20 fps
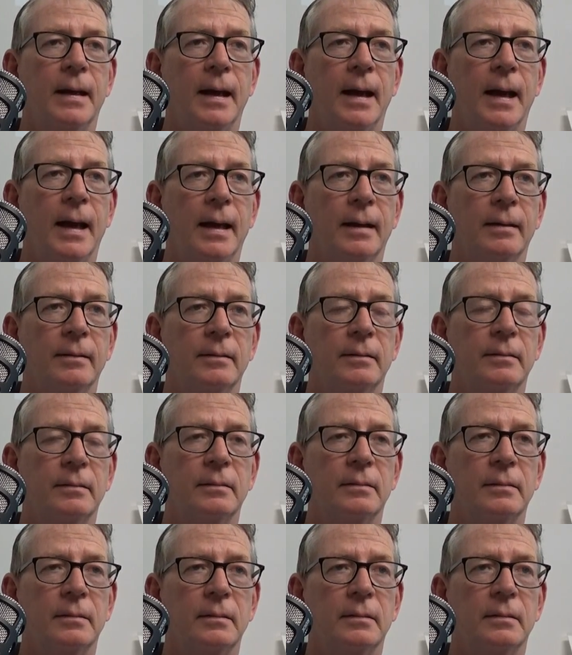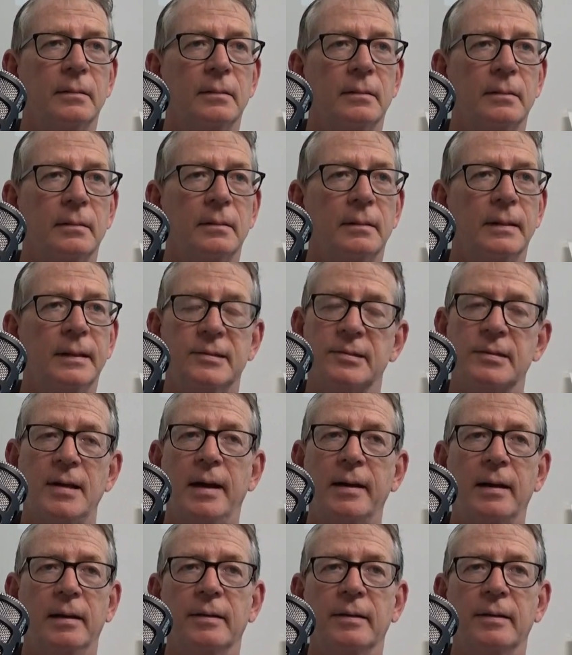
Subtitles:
and it's not